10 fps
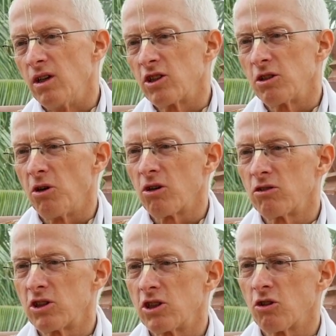Tamal
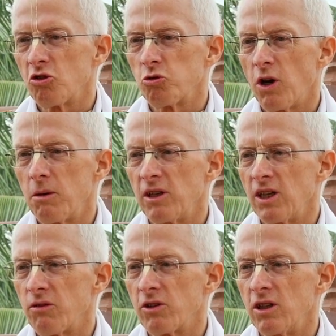Krishna Goswami
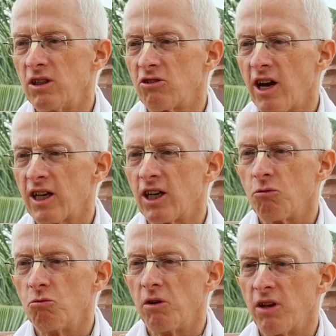never
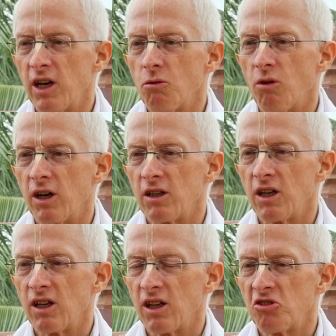interacted with anyone
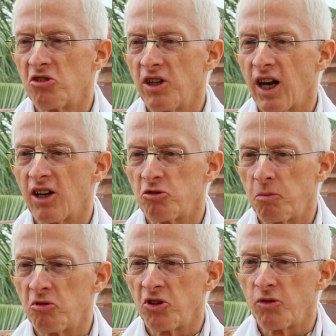unless he had a
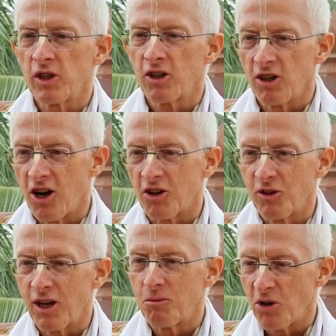specific,
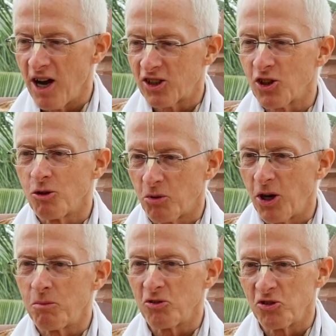concrete, practical
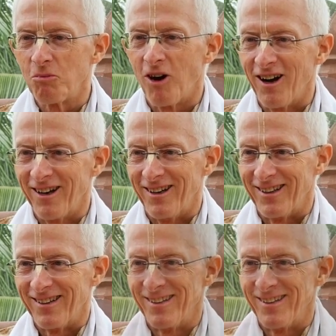purpose in mind.